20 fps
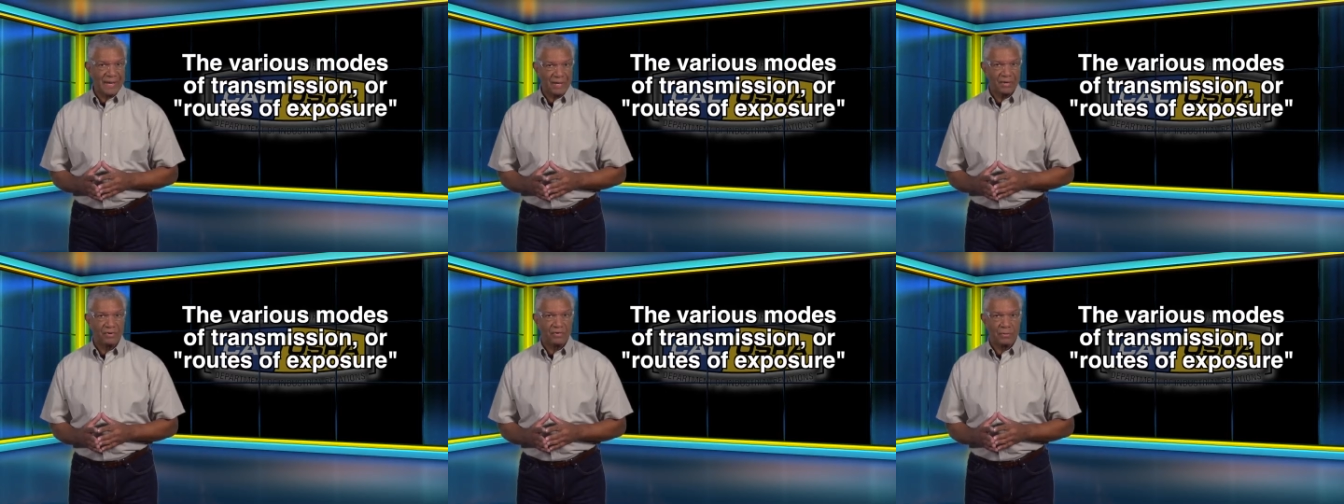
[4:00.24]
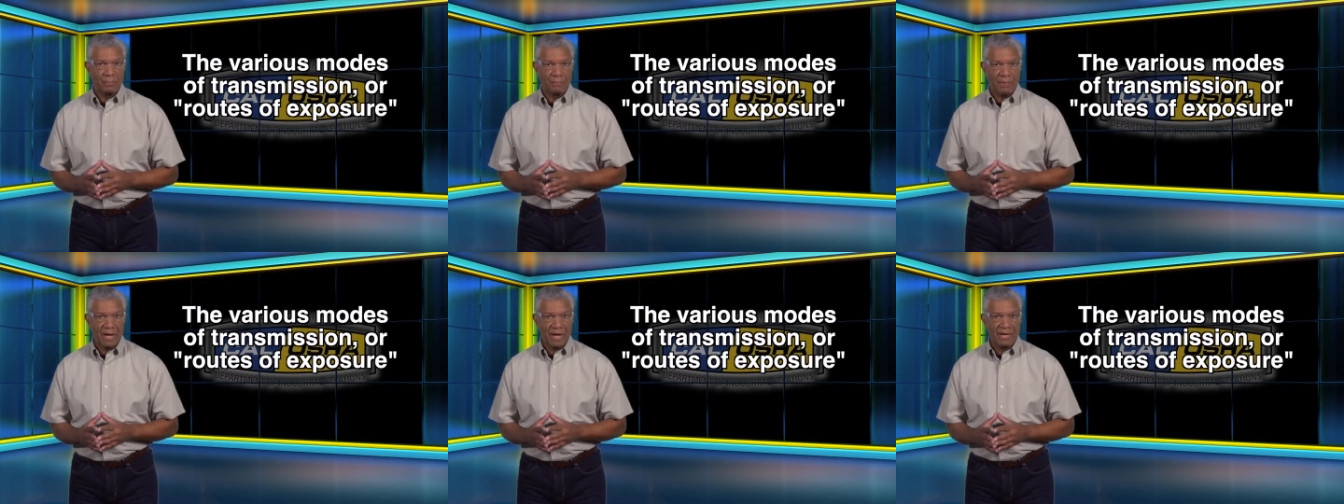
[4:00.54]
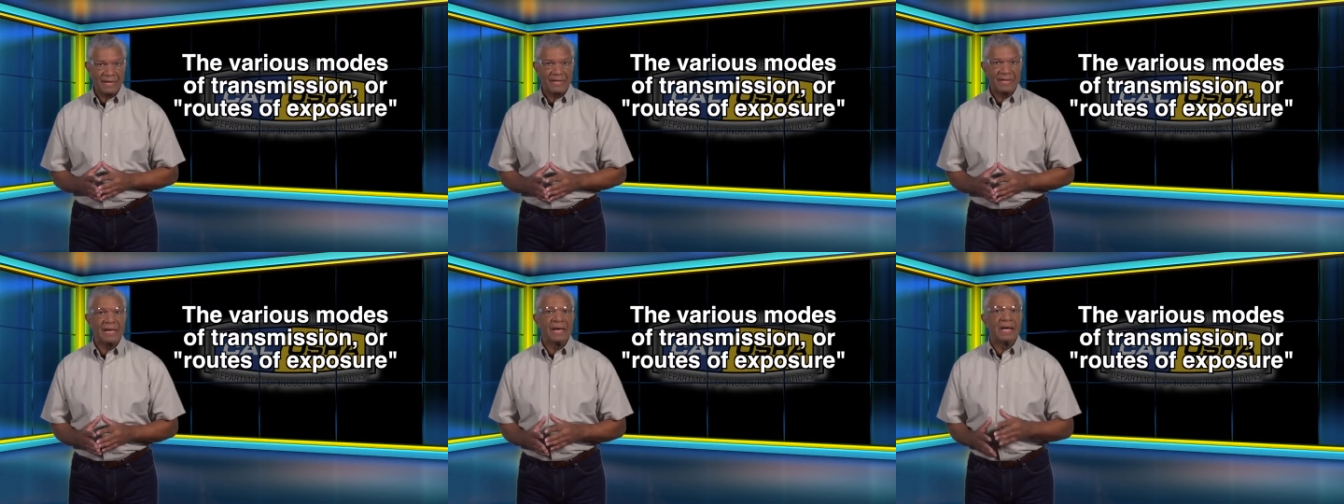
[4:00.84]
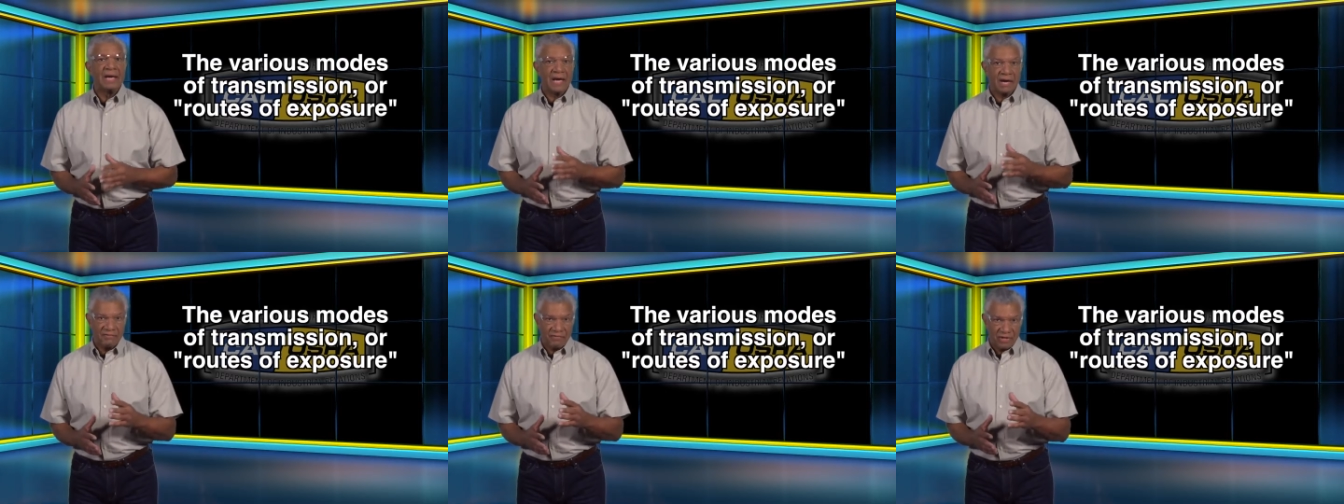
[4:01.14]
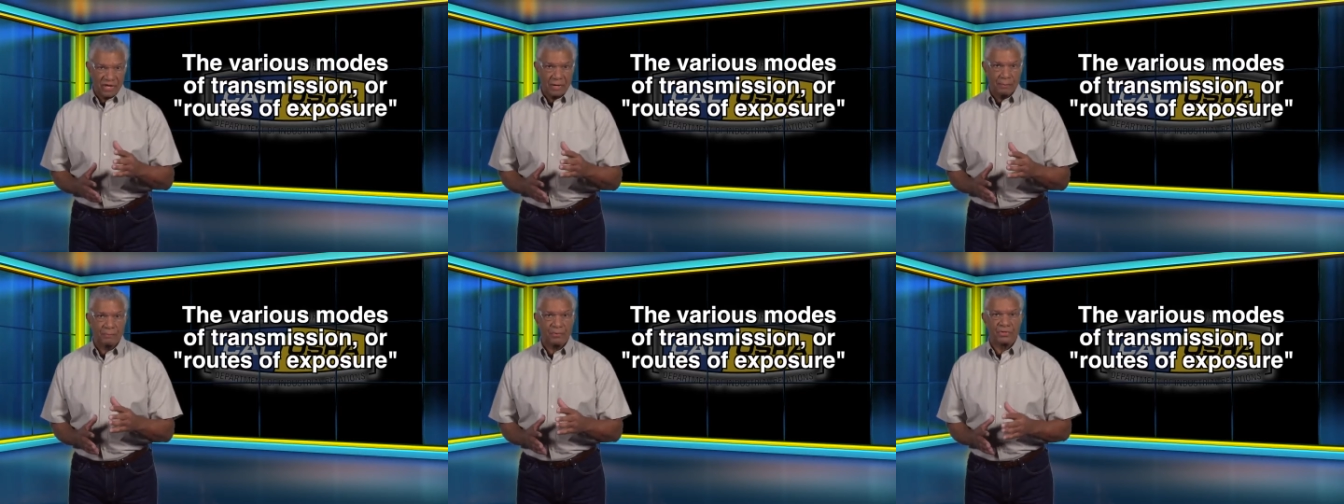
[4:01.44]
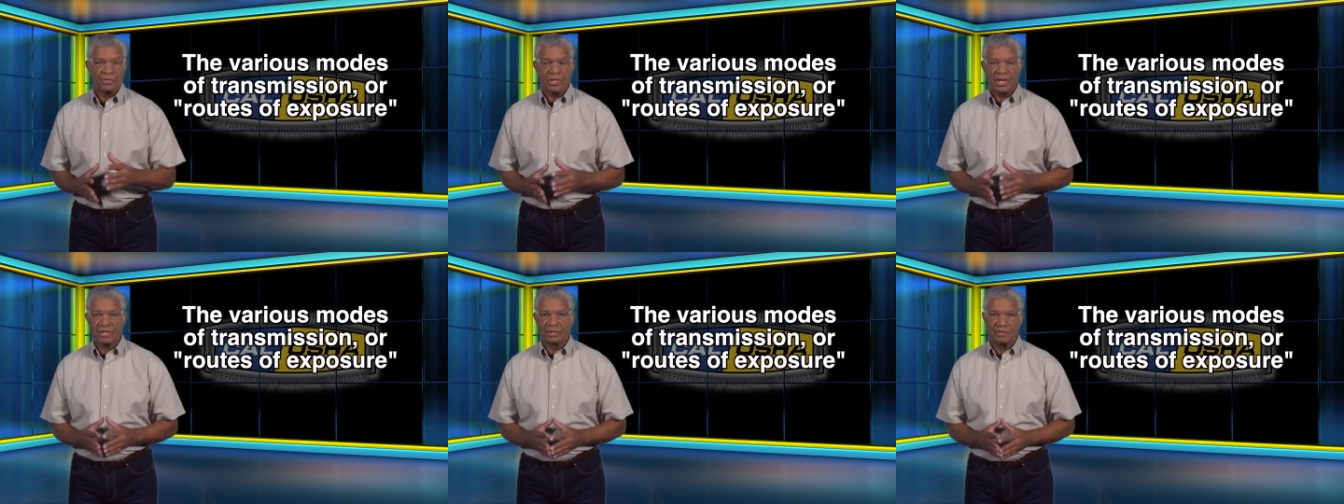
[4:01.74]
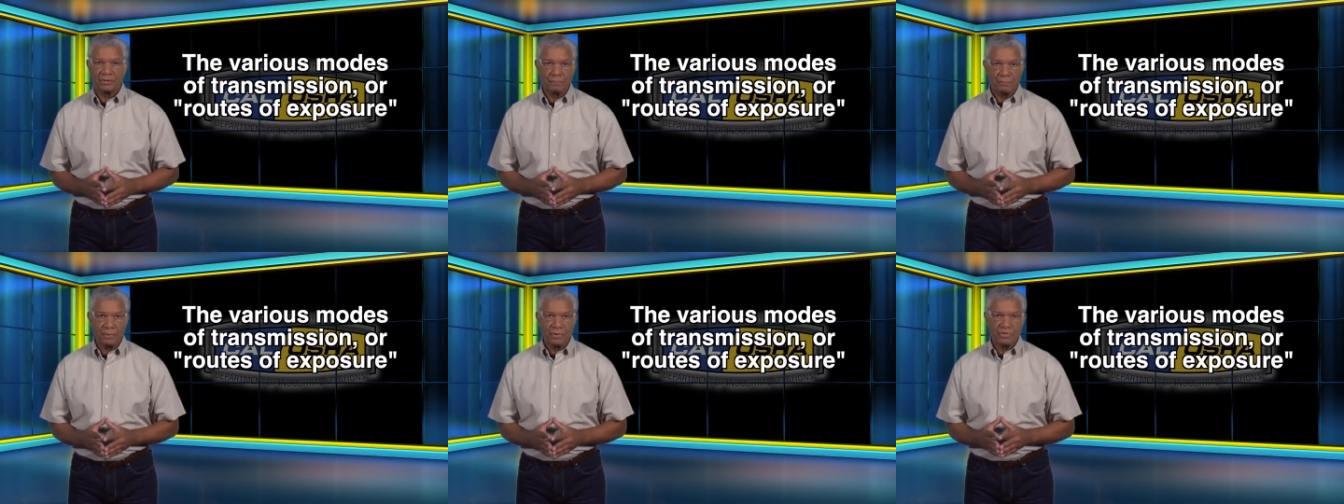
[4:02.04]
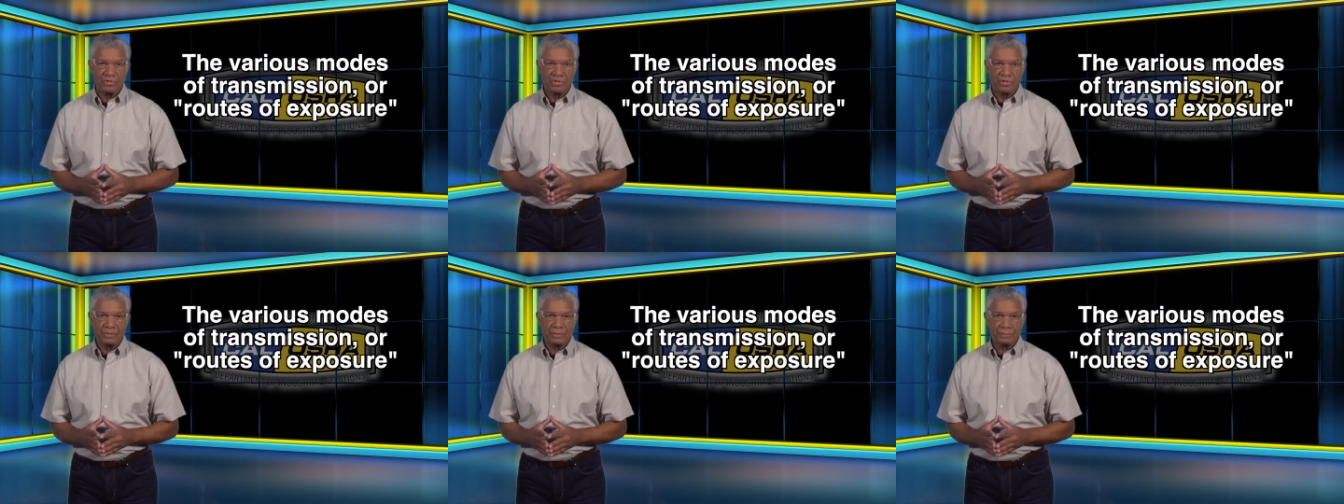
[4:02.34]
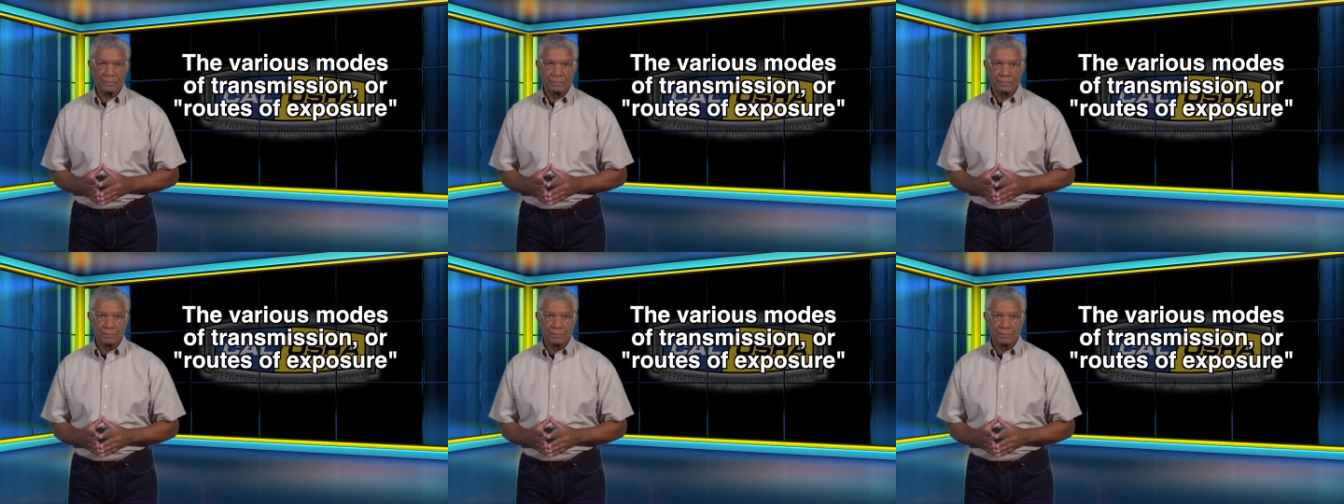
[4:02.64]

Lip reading: enter the body of an unprotected person.